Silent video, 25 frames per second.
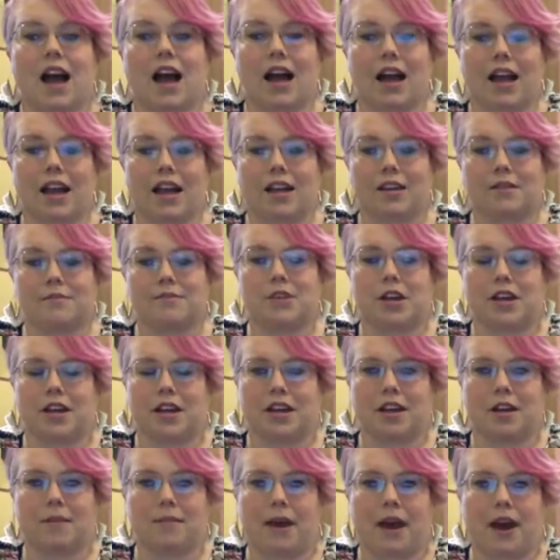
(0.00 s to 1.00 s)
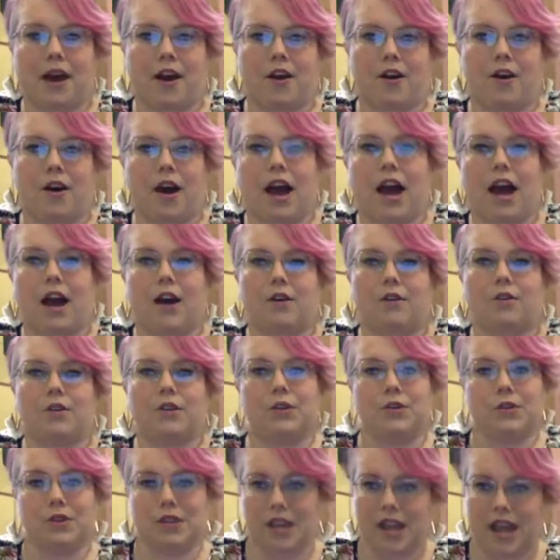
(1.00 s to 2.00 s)
I am talking about how
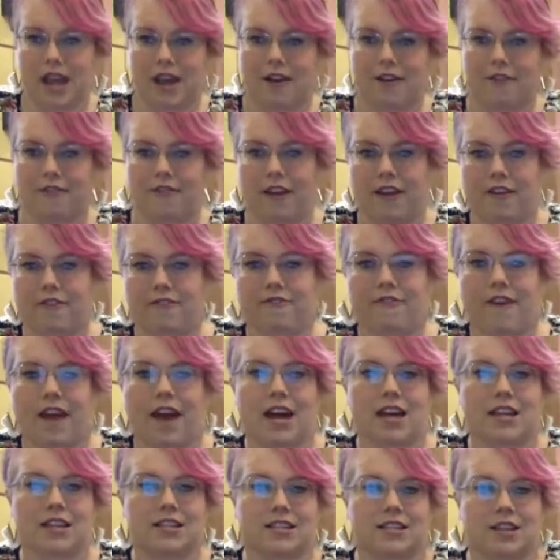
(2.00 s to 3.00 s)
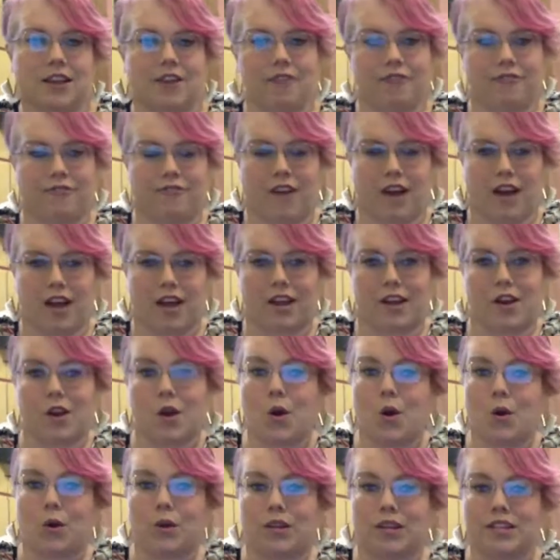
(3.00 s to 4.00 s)
you can have a fast, fun,
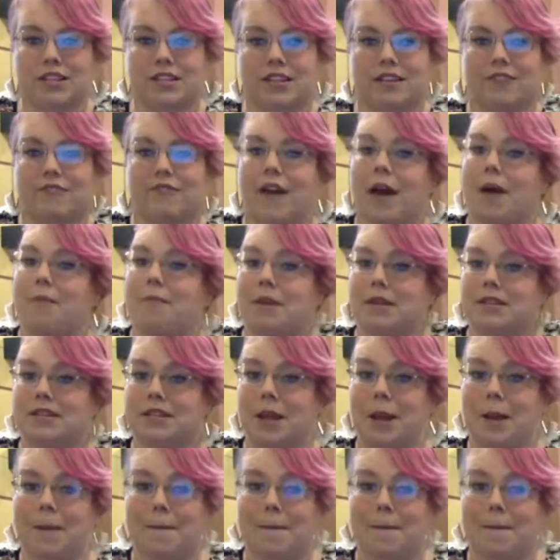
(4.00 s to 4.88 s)
holistic fat melting